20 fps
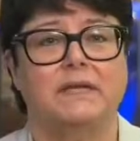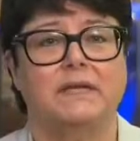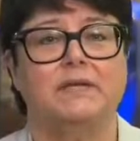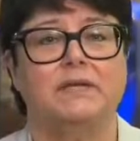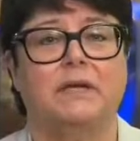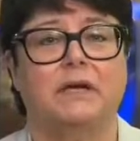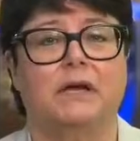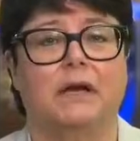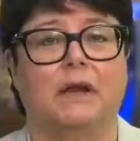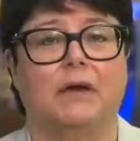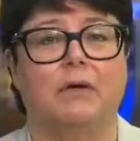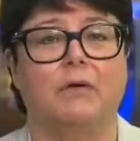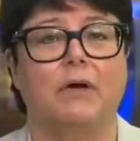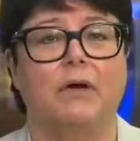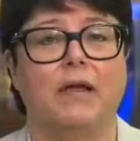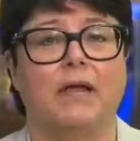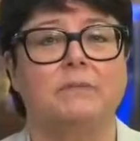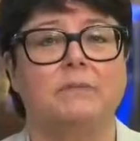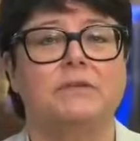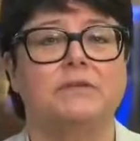Lusatia
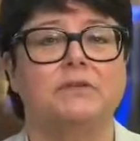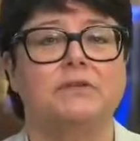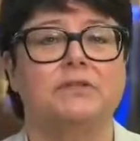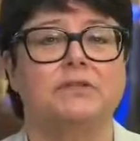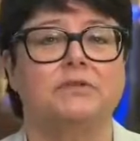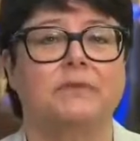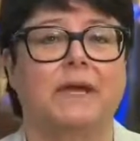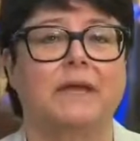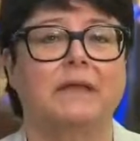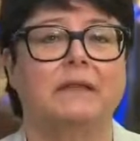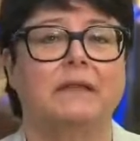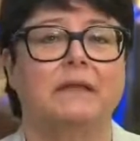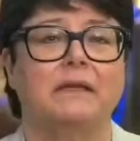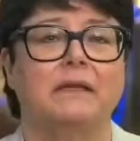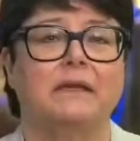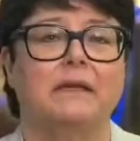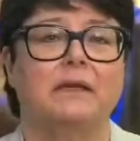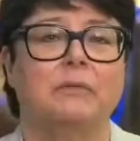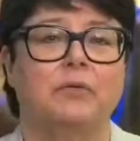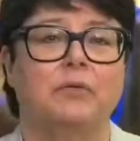Glow aims to
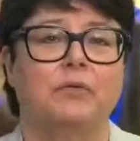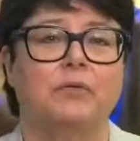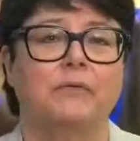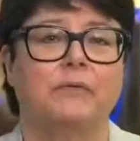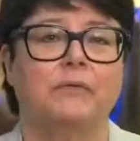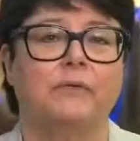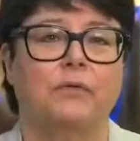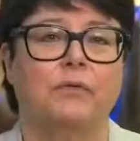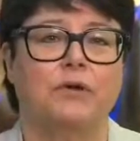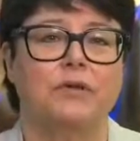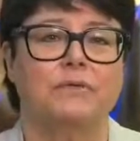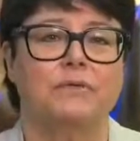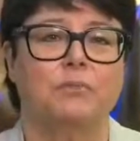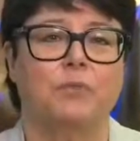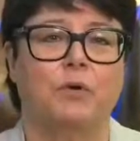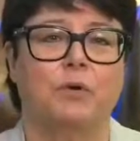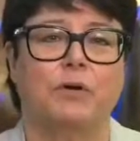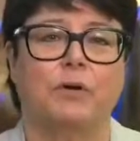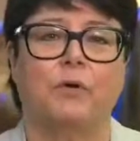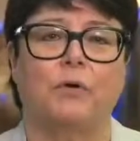strengthen and improve
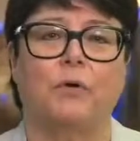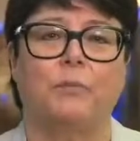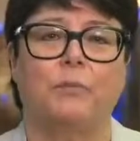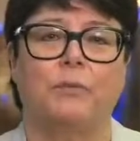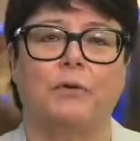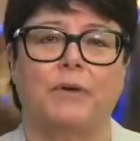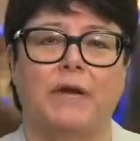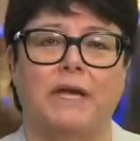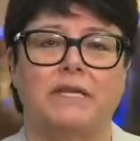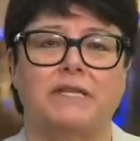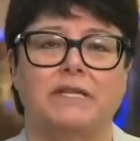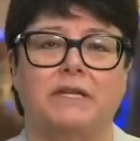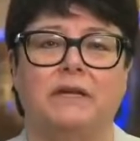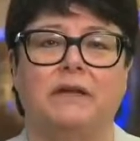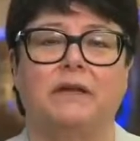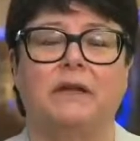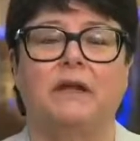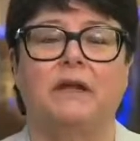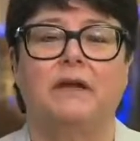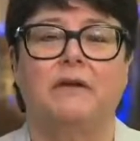cross-border
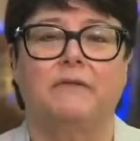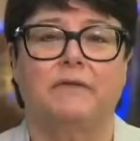cooperation